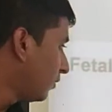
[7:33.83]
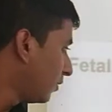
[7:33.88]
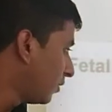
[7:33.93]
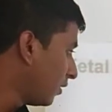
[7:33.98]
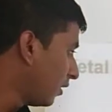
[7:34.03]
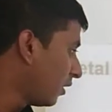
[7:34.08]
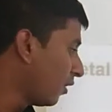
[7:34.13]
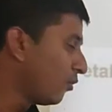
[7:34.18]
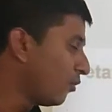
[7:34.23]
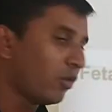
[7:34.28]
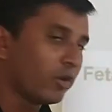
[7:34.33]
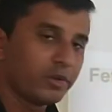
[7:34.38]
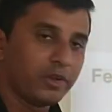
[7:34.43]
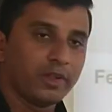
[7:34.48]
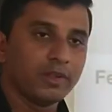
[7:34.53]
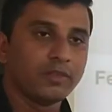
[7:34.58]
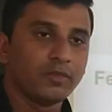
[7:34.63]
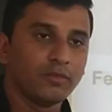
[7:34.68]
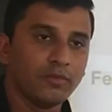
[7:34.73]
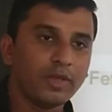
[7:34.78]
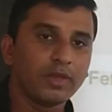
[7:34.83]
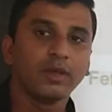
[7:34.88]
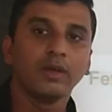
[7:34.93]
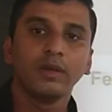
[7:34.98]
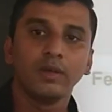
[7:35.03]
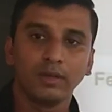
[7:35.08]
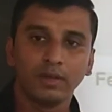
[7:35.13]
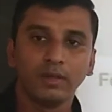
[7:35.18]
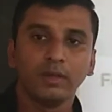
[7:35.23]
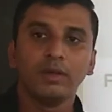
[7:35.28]
till the 40th week.
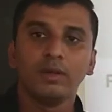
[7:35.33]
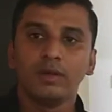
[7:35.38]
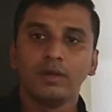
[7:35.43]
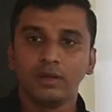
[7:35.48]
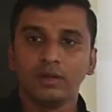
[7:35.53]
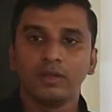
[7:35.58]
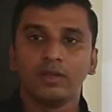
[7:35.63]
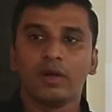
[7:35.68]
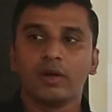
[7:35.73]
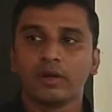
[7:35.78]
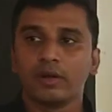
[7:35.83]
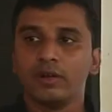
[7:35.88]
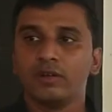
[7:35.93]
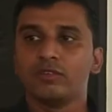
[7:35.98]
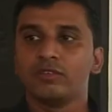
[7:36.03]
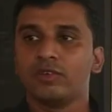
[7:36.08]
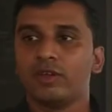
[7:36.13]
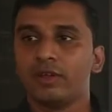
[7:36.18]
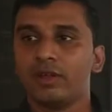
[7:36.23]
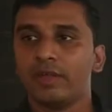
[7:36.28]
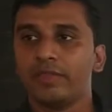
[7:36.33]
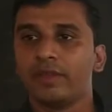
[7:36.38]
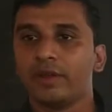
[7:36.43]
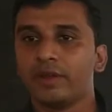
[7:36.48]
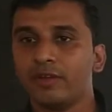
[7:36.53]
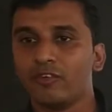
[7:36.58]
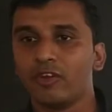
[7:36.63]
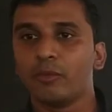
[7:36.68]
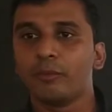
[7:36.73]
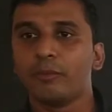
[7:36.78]
The organs and other
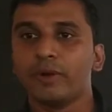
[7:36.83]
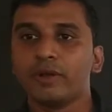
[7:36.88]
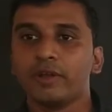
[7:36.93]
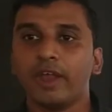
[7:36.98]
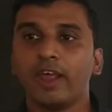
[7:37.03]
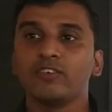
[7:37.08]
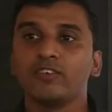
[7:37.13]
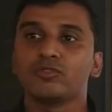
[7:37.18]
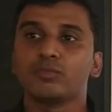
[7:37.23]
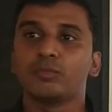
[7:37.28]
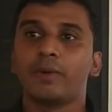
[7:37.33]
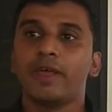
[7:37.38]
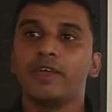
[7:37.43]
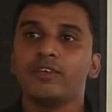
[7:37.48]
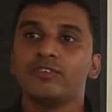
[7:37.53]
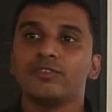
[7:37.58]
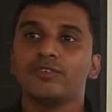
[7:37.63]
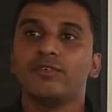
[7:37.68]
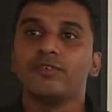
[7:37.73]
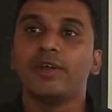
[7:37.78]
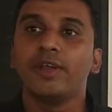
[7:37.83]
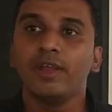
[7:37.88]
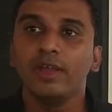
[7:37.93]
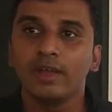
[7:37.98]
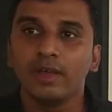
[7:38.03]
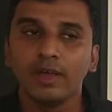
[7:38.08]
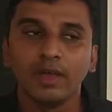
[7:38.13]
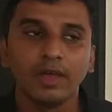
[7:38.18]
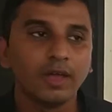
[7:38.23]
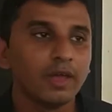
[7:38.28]
development takes place
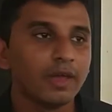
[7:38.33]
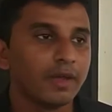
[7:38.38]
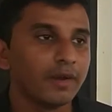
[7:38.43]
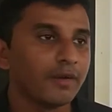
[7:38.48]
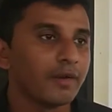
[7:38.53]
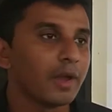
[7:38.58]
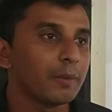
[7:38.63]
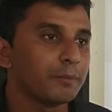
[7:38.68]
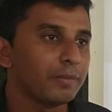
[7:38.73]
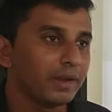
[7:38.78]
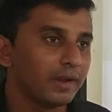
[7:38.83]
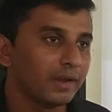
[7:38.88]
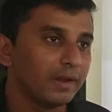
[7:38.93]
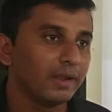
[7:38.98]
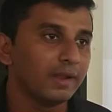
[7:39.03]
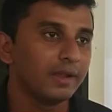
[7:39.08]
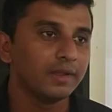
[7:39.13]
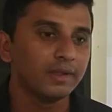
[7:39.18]
very rapidly.